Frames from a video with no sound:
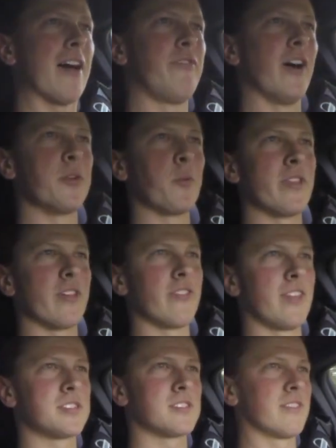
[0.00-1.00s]
have fun
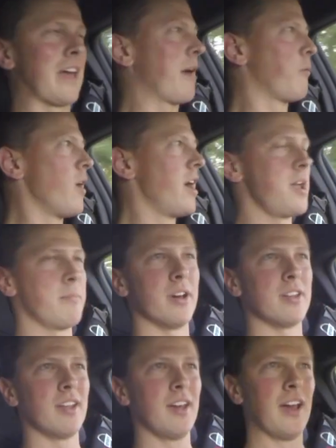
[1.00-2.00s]
with it that
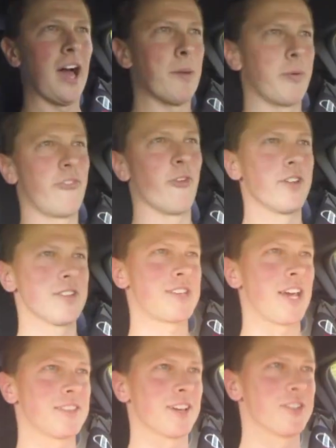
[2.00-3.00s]
way, but I
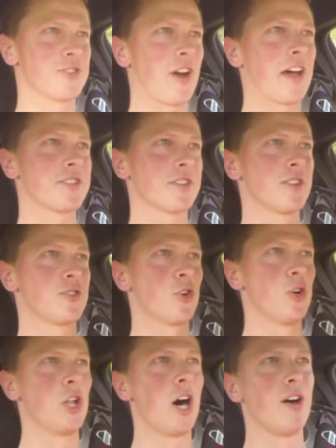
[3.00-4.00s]
prefer to take the
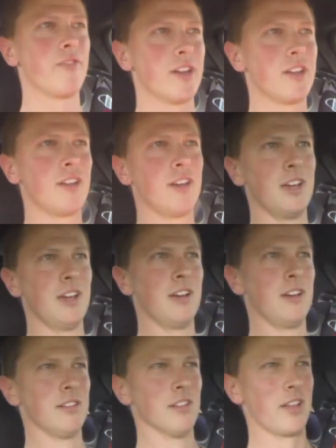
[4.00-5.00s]
traction control off
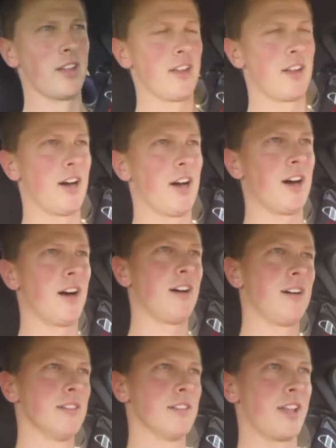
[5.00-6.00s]
and let it
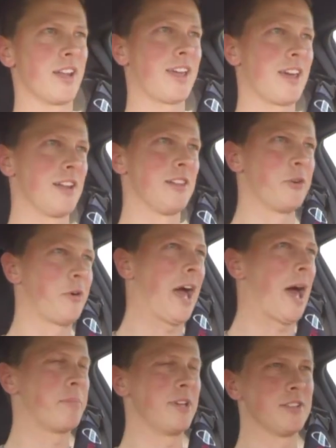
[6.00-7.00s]
get a
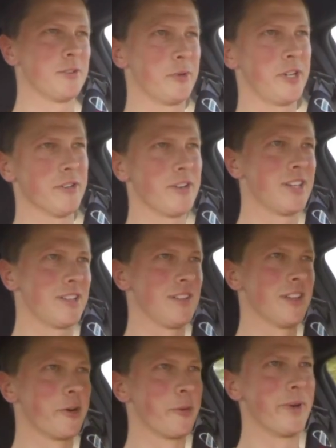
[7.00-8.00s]
little happy in the rear
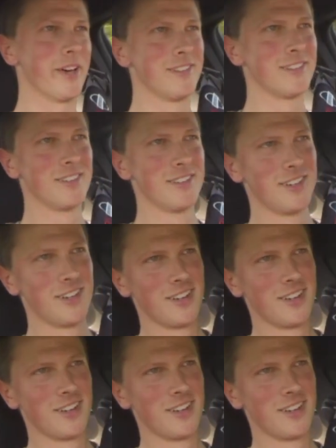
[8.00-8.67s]
end a little bit.